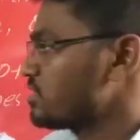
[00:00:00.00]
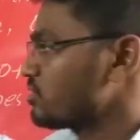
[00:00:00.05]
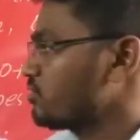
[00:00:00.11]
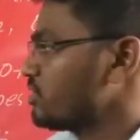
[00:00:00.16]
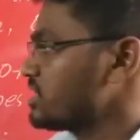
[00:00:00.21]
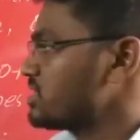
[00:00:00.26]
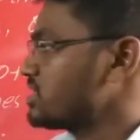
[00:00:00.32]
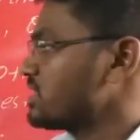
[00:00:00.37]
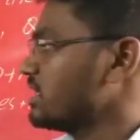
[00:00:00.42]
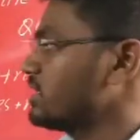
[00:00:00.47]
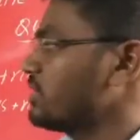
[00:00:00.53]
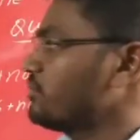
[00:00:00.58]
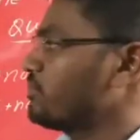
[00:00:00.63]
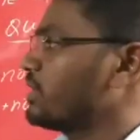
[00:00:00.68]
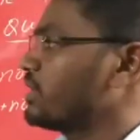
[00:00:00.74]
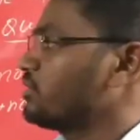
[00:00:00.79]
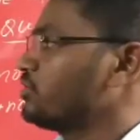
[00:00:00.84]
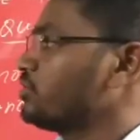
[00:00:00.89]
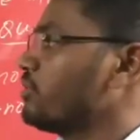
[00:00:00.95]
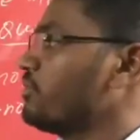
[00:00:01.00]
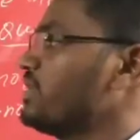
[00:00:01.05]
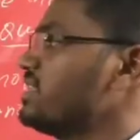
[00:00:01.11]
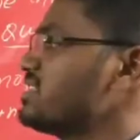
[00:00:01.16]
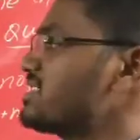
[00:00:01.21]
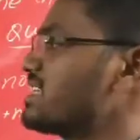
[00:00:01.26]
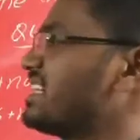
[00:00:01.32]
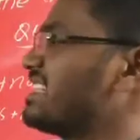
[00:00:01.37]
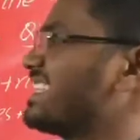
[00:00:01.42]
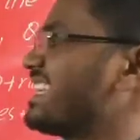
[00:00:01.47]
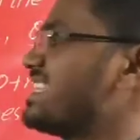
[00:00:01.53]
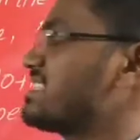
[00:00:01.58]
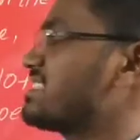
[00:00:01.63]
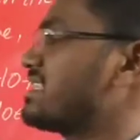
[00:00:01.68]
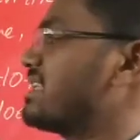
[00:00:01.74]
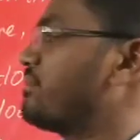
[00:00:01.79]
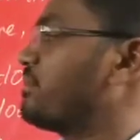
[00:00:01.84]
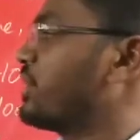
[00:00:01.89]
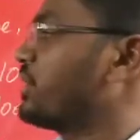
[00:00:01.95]
Question number 2 means sentence
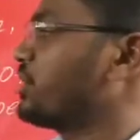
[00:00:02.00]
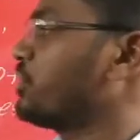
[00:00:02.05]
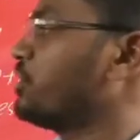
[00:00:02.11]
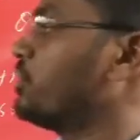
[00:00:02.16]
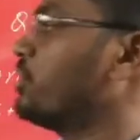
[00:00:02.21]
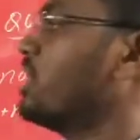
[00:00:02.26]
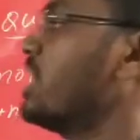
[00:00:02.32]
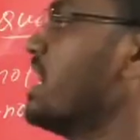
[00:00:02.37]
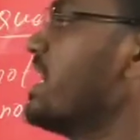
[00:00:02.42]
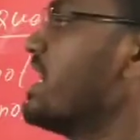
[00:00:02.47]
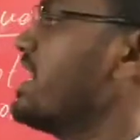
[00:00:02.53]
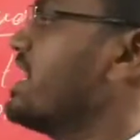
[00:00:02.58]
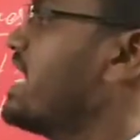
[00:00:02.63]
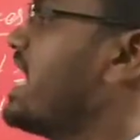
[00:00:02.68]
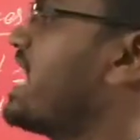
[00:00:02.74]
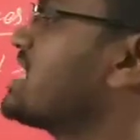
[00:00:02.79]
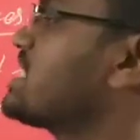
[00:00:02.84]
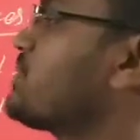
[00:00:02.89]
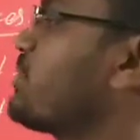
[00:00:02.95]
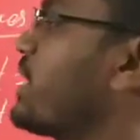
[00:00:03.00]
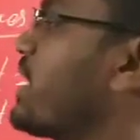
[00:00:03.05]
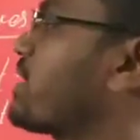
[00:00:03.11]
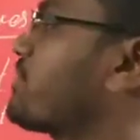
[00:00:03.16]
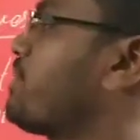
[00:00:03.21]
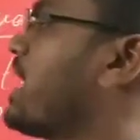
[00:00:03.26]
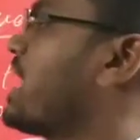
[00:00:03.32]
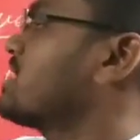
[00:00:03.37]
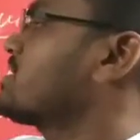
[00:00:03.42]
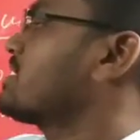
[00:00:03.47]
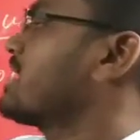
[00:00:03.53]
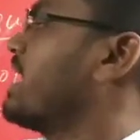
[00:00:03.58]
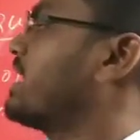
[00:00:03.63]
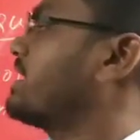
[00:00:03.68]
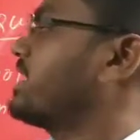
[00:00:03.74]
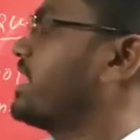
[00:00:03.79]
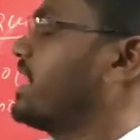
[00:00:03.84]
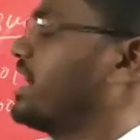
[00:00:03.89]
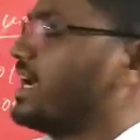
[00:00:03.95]
number 2. He has breakfast
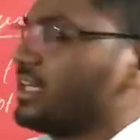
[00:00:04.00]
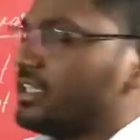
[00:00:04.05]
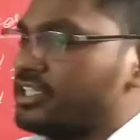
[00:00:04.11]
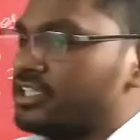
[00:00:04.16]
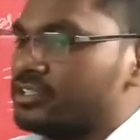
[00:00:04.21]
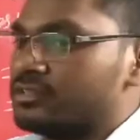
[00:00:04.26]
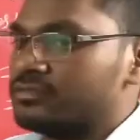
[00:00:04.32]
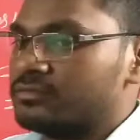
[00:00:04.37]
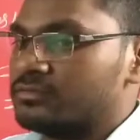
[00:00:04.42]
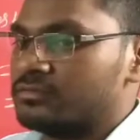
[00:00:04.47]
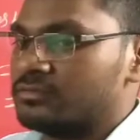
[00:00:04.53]
at 8.